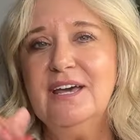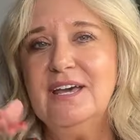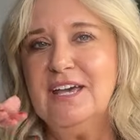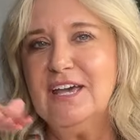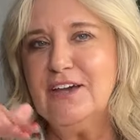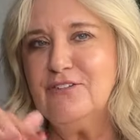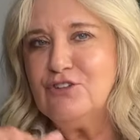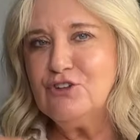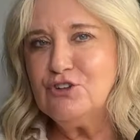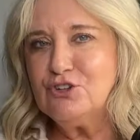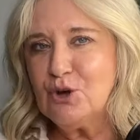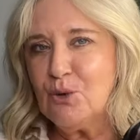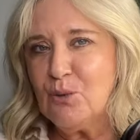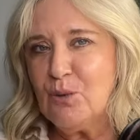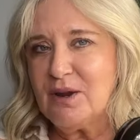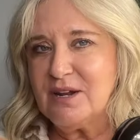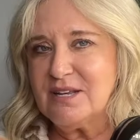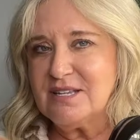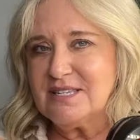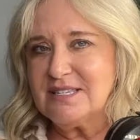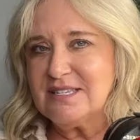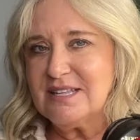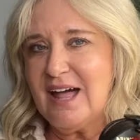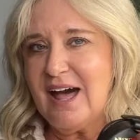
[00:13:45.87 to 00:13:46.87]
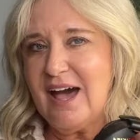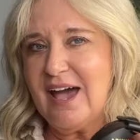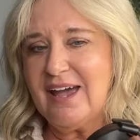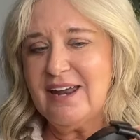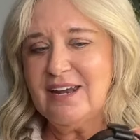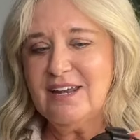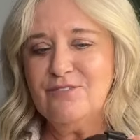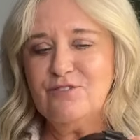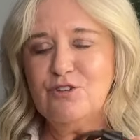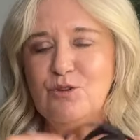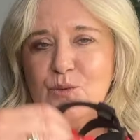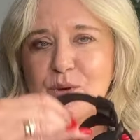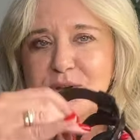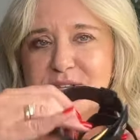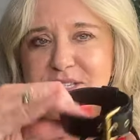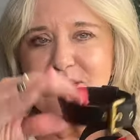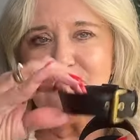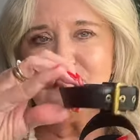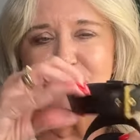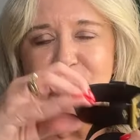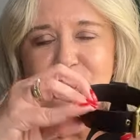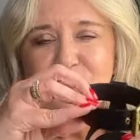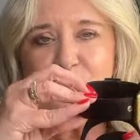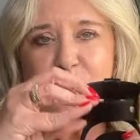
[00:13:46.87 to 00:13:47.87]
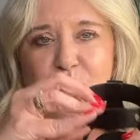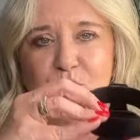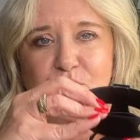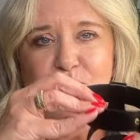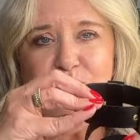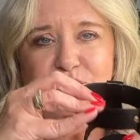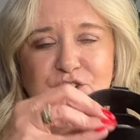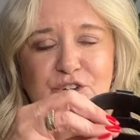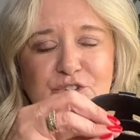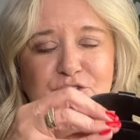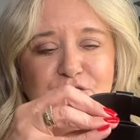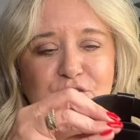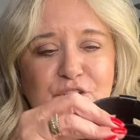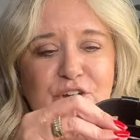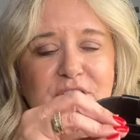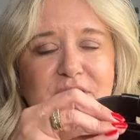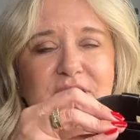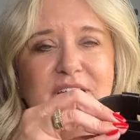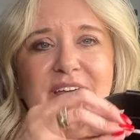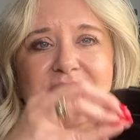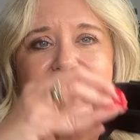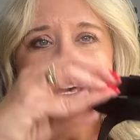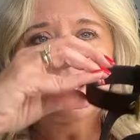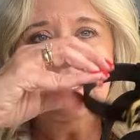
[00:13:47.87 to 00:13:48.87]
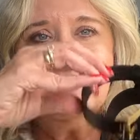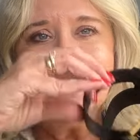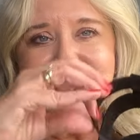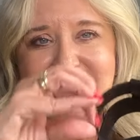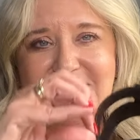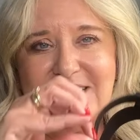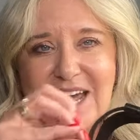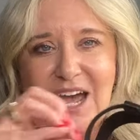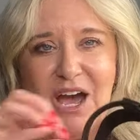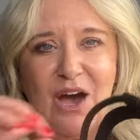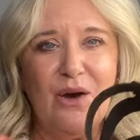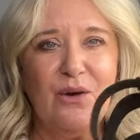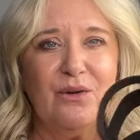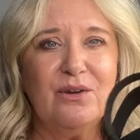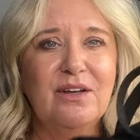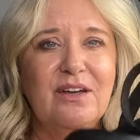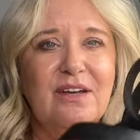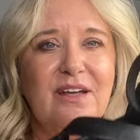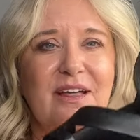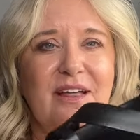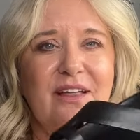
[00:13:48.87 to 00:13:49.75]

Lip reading: If you don't want to slide, if you want something to hold your foot down,